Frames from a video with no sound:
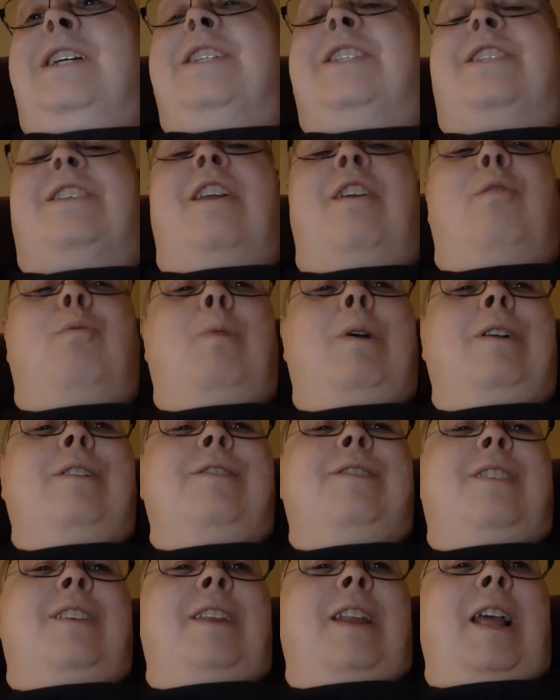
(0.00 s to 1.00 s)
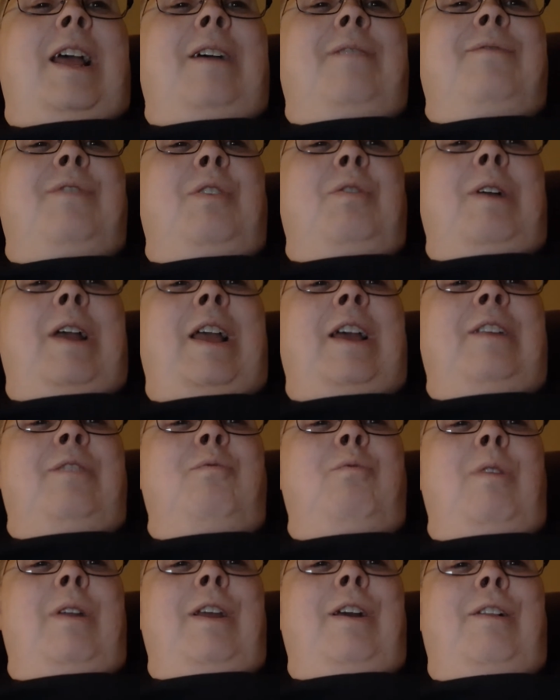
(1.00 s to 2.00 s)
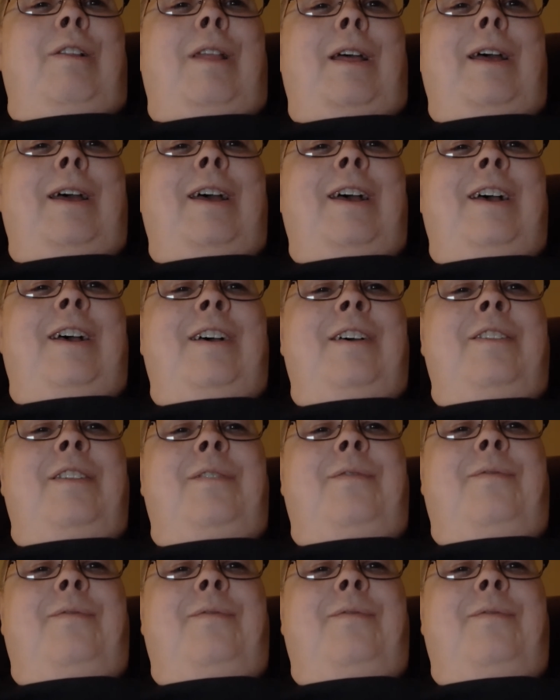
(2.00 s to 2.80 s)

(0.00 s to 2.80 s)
Stairwells that have no handrail, uh, they